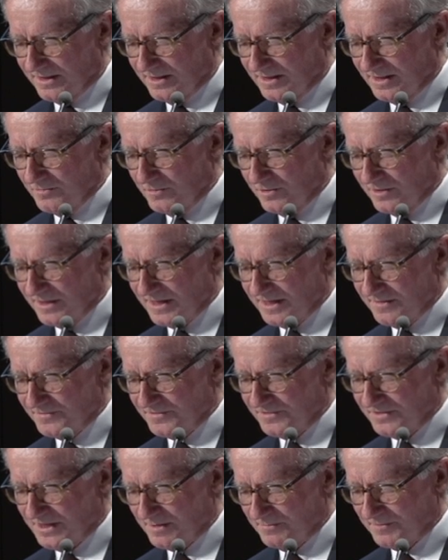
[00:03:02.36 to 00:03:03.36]
I want to have
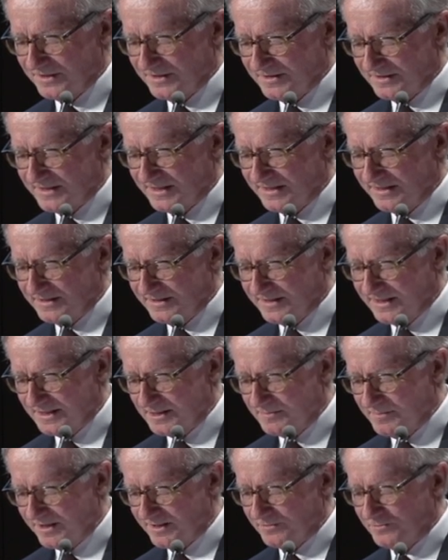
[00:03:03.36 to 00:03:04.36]
something to say
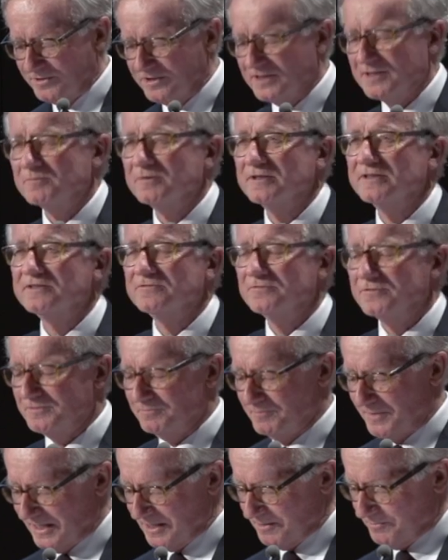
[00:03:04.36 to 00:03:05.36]
tonight about where I believe we've
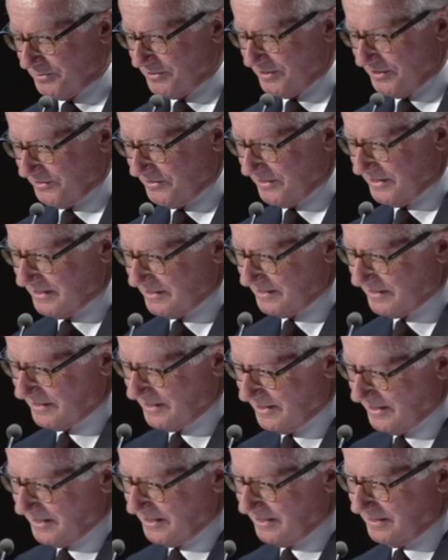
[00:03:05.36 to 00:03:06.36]
made progress
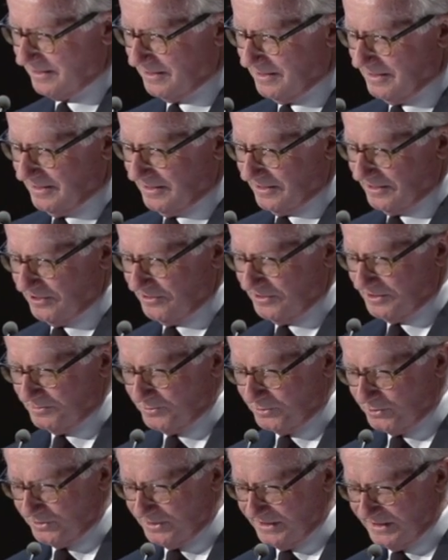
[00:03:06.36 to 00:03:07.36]
and go into
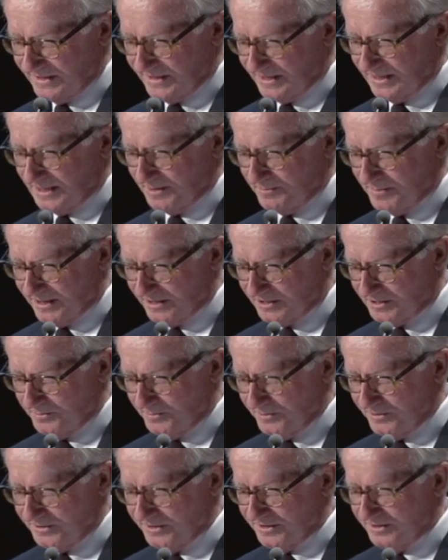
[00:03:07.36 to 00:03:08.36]
more detail about
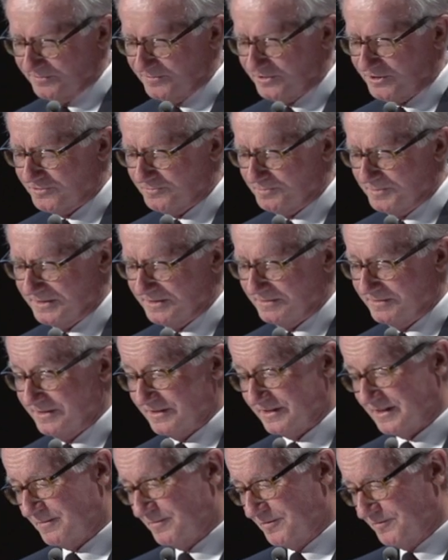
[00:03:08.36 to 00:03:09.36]
community involvement,
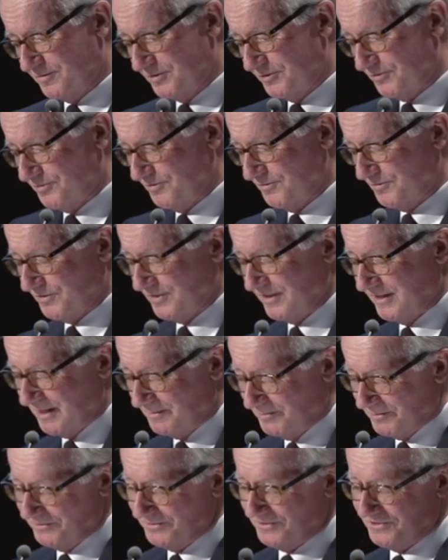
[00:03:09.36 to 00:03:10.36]
some of which you've seen
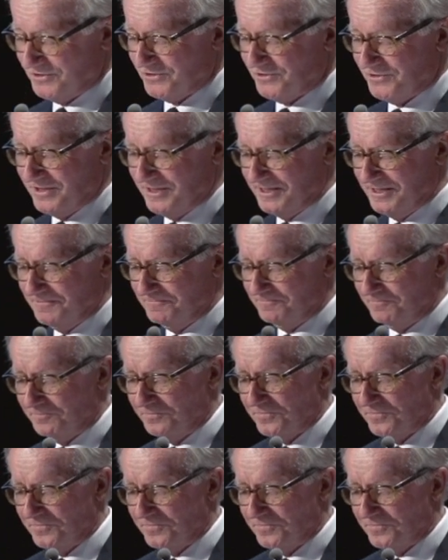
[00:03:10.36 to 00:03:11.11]
up on the screen.